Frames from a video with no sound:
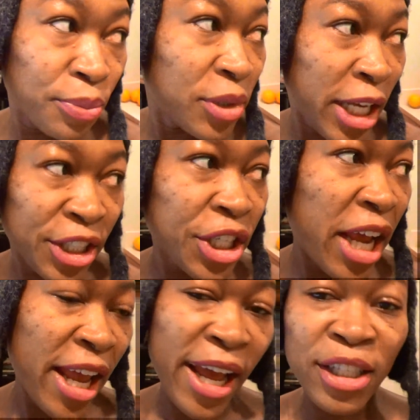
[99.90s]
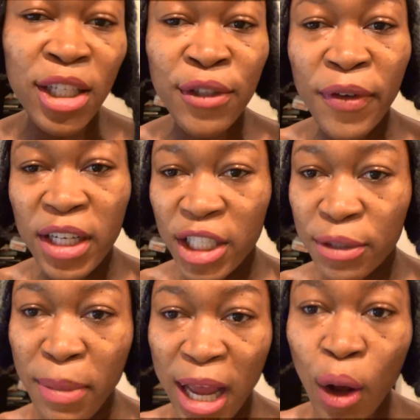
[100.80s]
yesterday I just finished
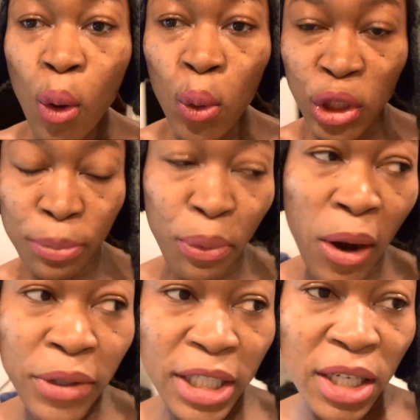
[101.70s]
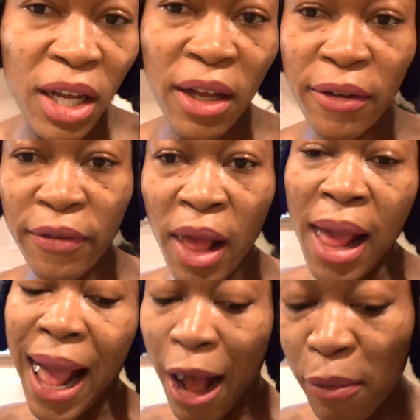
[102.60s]
my whole sprouting of
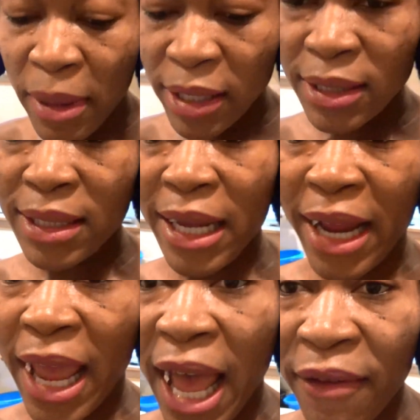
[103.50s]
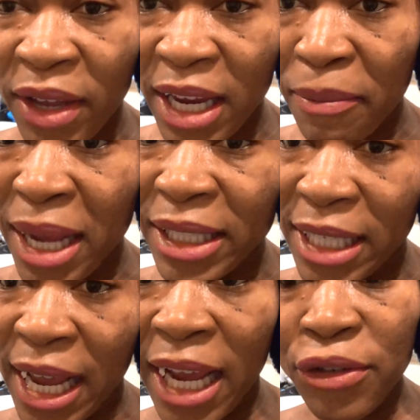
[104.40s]
almonds, and I have it in my
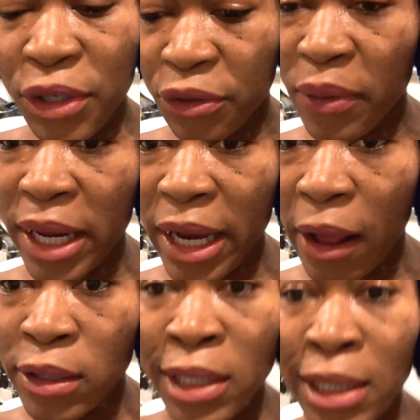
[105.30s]
dehydrator right now.